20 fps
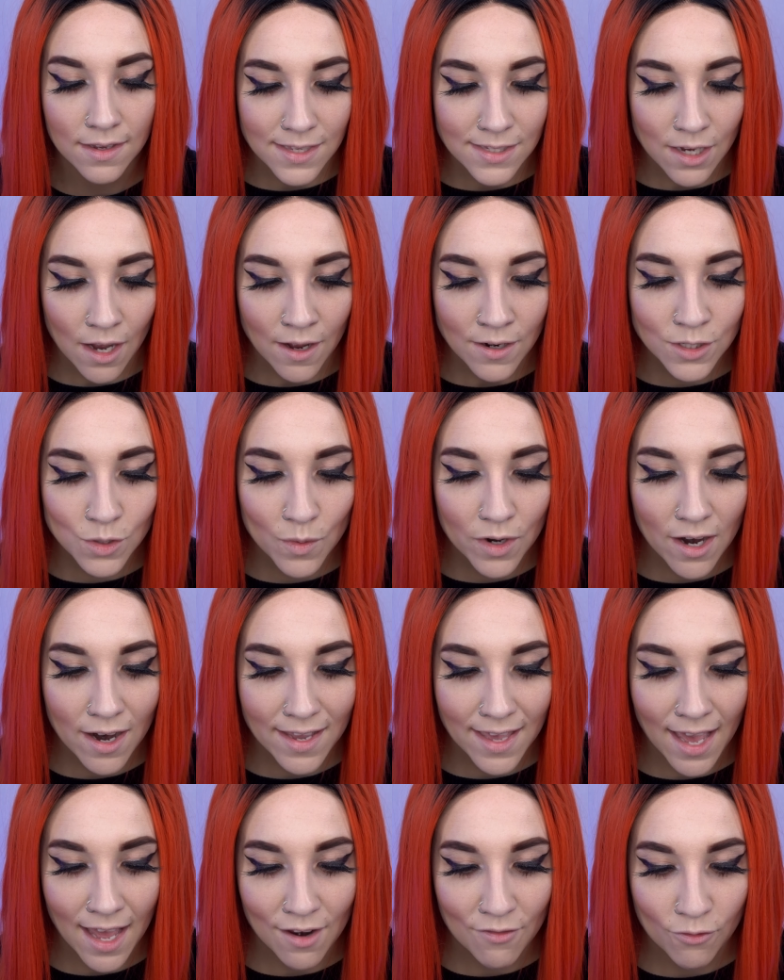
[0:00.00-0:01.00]
It's gotten to where I
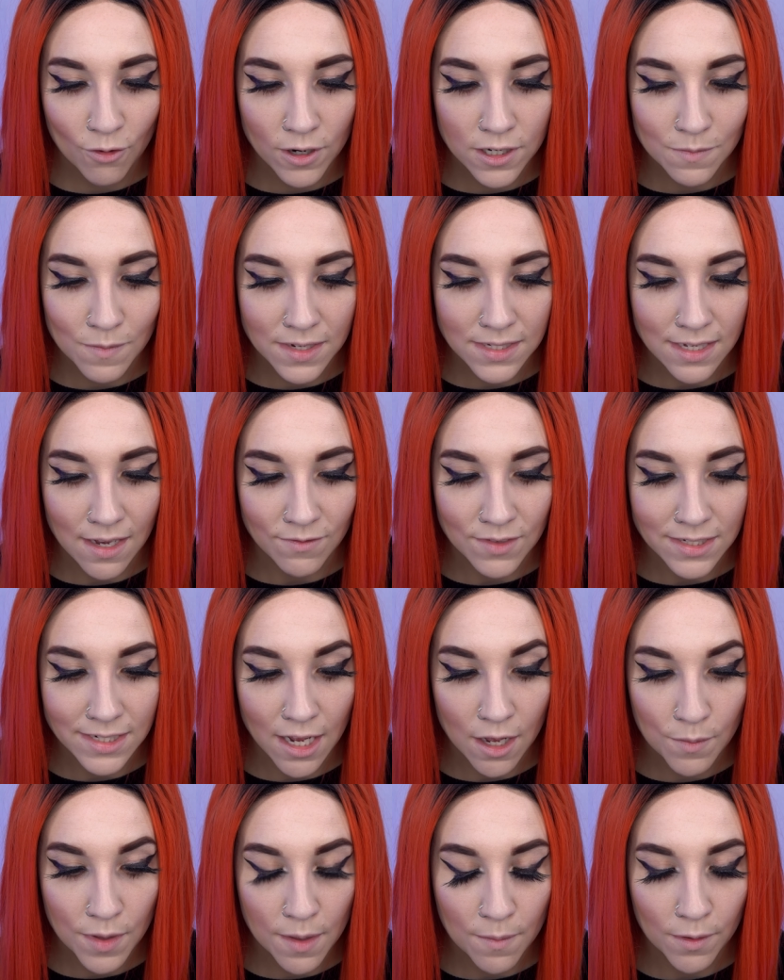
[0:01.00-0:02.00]
can't force myself to
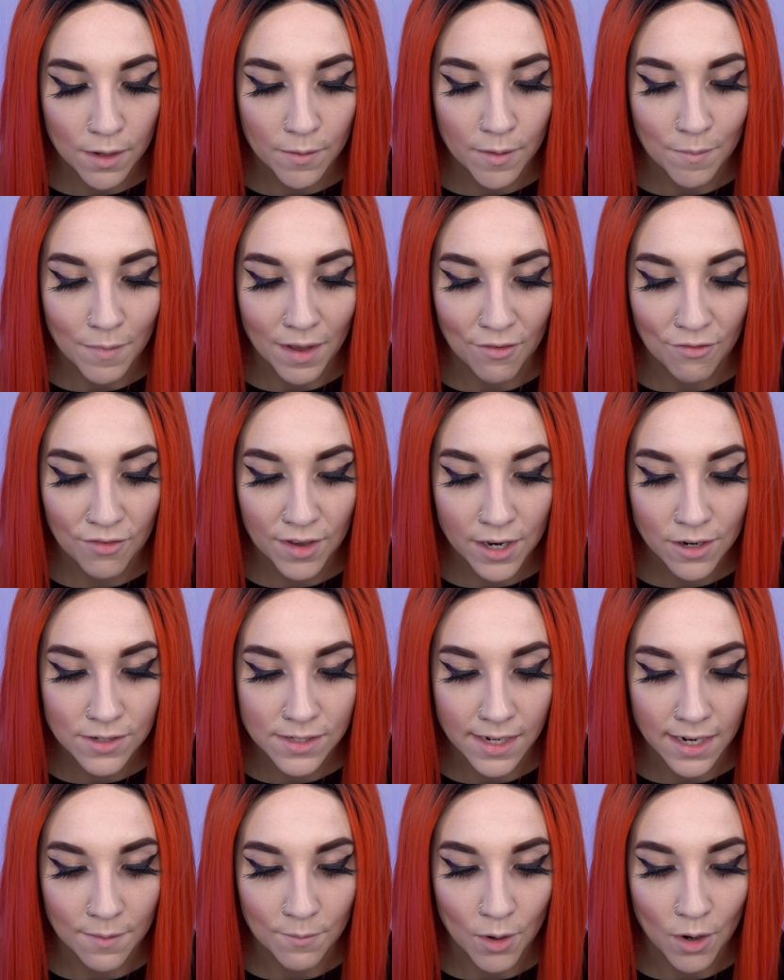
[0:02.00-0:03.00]
tell people about my
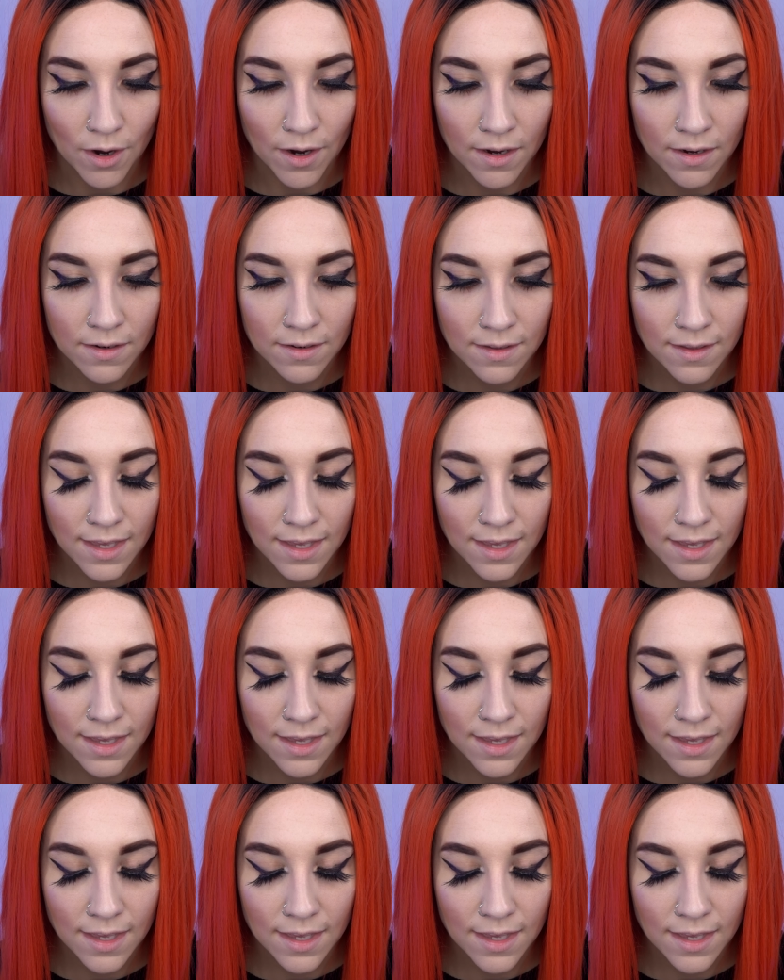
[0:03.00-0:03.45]
fears anymore.